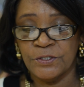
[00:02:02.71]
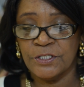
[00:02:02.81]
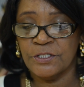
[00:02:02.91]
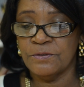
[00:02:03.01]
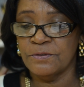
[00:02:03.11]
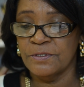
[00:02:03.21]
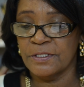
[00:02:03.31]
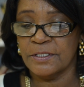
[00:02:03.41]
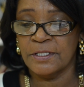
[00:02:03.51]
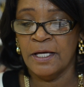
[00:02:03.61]

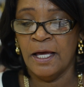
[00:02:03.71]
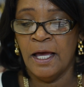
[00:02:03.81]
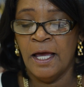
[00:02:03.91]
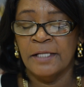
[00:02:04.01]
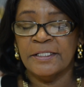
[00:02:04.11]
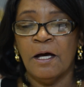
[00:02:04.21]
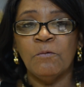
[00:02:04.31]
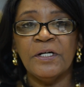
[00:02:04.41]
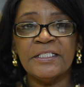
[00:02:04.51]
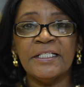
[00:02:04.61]
students. Now,
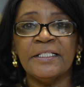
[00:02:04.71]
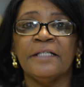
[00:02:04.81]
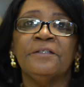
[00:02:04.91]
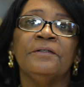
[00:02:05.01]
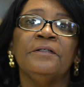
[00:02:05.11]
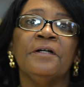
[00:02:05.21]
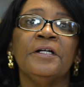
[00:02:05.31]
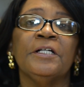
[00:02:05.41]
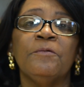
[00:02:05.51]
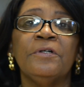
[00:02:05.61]
what is it that they're
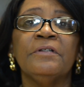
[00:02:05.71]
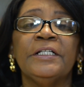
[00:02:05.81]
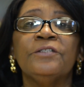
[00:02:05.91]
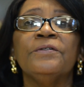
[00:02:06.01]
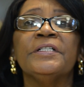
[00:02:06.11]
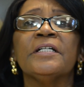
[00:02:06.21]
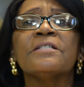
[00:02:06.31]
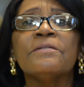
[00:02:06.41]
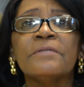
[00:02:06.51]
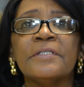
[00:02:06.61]
learning? What are they doing
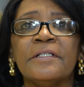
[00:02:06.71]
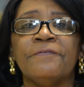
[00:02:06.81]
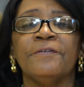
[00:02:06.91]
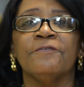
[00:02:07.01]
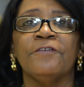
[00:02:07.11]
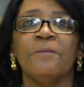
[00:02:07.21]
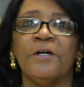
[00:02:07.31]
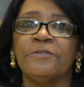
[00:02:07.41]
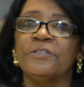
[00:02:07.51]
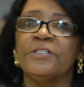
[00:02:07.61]
that's so different from
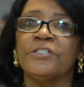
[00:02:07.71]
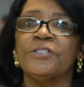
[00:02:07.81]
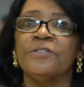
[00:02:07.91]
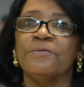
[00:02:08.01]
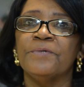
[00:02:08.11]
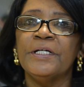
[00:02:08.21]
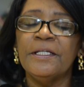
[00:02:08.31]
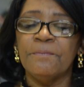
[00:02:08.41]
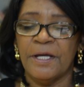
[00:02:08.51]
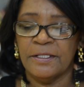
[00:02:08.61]
our traditional
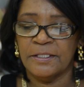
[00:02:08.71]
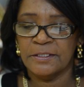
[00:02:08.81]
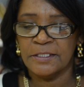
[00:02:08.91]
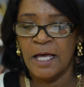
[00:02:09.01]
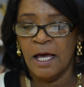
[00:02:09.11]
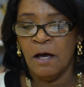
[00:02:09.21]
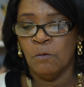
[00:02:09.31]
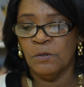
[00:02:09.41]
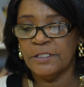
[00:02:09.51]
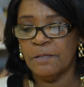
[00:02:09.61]
reading methods?
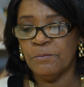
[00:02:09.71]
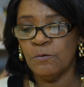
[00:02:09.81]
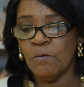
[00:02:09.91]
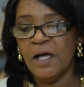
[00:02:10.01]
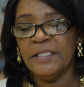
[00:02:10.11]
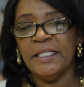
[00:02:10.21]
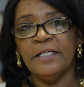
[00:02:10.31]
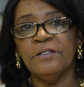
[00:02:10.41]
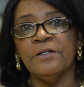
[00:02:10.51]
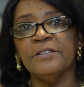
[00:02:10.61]
Well, number one,
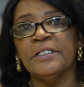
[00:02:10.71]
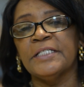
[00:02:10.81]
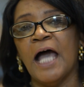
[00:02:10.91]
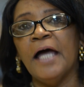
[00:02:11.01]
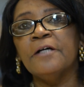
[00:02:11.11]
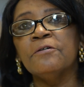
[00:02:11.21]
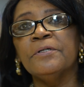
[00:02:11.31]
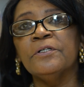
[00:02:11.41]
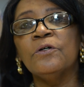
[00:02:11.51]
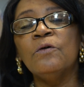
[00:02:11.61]
they learn the
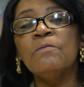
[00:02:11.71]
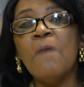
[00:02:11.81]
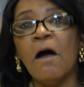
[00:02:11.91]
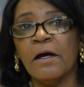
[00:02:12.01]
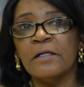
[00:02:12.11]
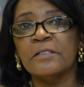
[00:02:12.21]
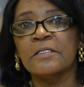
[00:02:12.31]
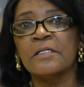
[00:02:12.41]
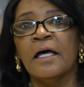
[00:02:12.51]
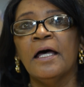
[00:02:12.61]
diacritical
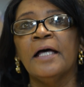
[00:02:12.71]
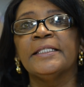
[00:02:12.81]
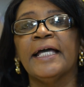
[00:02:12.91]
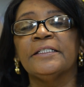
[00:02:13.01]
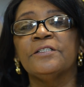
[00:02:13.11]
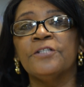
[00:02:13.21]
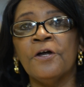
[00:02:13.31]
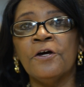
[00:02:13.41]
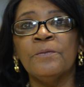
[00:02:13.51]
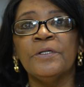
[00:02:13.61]
marks that
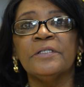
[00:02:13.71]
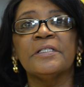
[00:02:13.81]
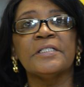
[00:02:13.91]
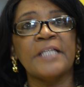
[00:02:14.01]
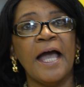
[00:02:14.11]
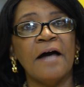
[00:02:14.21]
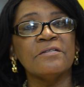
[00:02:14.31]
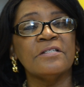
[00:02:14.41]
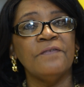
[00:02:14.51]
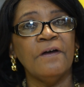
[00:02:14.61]
determine the
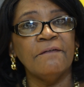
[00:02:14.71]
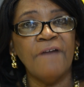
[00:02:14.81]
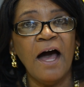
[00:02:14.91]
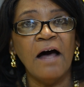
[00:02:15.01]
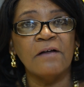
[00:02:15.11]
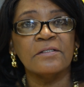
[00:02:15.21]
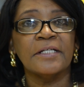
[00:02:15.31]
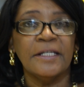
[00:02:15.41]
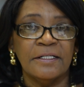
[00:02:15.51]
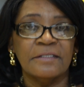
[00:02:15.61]
sounds of our
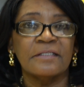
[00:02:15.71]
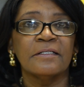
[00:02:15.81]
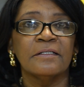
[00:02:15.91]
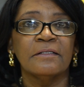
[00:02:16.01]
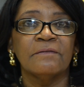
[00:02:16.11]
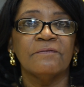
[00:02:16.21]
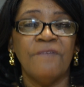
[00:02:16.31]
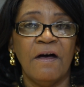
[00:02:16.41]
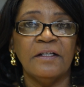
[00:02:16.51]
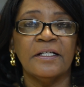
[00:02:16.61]
vowels, hence
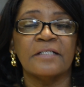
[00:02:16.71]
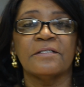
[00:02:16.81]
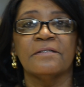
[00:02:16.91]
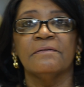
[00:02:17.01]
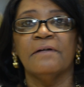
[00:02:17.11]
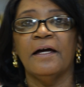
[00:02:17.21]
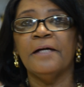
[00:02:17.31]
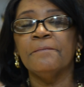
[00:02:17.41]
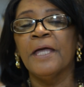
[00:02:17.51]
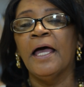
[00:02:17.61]
phonics,
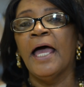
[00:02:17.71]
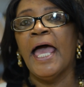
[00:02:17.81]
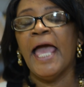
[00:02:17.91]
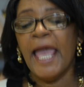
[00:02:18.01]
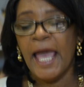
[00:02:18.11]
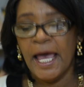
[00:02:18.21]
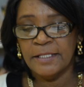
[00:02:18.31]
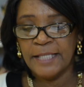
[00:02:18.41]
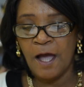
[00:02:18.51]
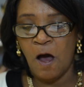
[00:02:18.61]
right?
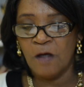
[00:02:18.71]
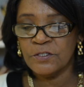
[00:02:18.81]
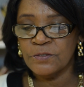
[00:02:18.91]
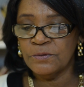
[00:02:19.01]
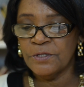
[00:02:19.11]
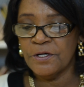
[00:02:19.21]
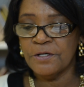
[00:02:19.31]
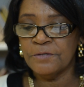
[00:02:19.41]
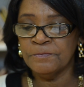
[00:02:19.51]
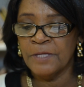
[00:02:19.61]
And they also
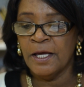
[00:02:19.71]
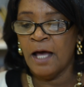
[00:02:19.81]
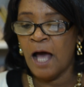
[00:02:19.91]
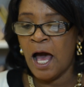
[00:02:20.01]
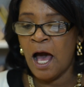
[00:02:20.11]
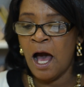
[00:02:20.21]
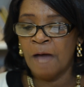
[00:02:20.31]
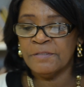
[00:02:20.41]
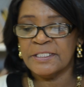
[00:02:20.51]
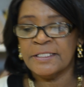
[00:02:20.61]
learn
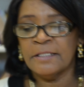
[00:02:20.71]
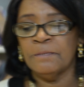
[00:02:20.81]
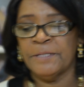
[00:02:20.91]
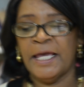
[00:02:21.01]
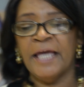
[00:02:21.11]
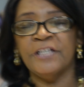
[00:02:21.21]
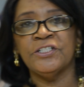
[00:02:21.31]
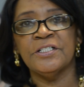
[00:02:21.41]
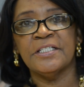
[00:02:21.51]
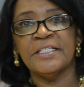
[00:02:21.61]
the
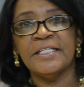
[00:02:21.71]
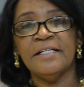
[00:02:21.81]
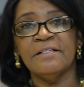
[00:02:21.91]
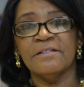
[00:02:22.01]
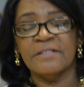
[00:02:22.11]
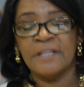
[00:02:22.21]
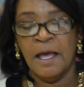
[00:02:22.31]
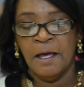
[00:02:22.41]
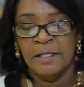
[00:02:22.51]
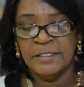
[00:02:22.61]
syllabication skills.
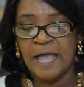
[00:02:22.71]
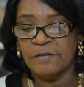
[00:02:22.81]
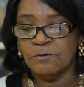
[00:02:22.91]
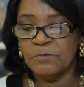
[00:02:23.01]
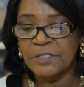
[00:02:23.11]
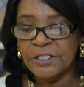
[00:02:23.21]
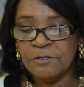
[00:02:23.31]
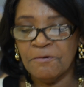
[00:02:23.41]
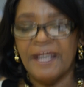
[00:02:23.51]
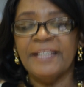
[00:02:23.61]
Now, the really
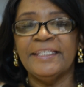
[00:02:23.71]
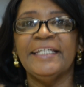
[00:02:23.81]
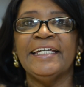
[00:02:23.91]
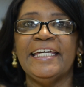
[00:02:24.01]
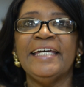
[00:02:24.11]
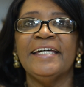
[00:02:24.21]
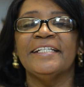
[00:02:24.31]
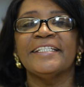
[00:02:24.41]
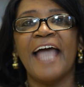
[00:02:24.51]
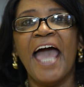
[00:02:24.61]
great thing
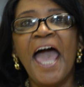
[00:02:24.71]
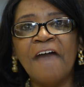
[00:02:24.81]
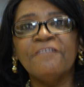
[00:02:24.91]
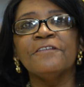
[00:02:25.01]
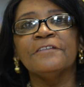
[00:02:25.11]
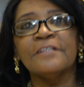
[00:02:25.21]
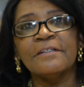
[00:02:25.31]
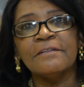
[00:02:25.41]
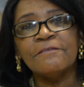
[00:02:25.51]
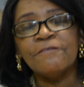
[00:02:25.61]
is, after
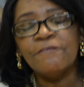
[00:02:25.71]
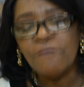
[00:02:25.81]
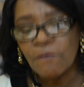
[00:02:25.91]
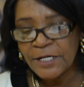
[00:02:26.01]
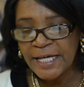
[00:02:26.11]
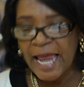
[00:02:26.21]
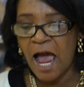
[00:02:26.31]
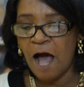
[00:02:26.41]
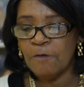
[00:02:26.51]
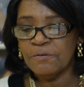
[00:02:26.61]
40
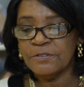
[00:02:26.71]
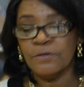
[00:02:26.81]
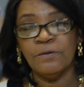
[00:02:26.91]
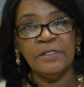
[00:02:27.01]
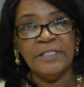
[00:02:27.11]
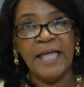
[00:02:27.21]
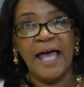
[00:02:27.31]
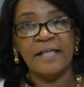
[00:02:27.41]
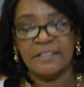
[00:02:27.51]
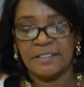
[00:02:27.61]
hours or
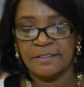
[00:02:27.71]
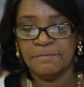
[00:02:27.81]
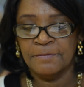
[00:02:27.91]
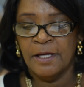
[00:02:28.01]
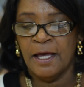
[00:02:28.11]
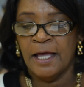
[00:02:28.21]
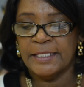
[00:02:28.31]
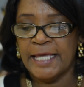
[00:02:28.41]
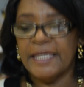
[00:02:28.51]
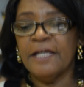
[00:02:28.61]
less,
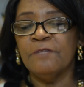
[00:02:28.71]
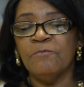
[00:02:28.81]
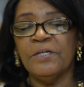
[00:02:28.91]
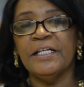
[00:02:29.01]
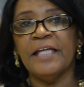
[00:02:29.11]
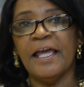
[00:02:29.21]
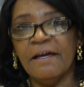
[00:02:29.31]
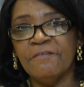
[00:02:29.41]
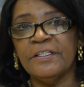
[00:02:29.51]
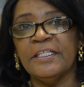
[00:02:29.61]
they can read
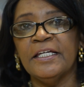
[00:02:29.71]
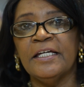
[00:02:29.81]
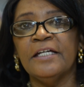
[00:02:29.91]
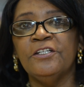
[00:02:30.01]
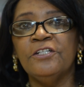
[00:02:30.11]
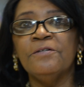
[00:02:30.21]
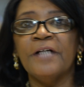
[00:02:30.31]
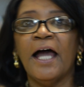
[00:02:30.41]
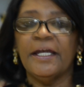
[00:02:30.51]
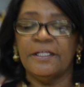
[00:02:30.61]
everything you
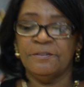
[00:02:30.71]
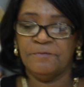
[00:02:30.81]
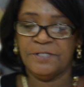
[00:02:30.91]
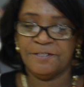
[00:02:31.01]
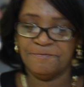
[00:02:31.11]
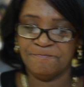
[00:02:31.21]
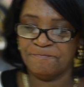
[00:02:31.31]
and I can read.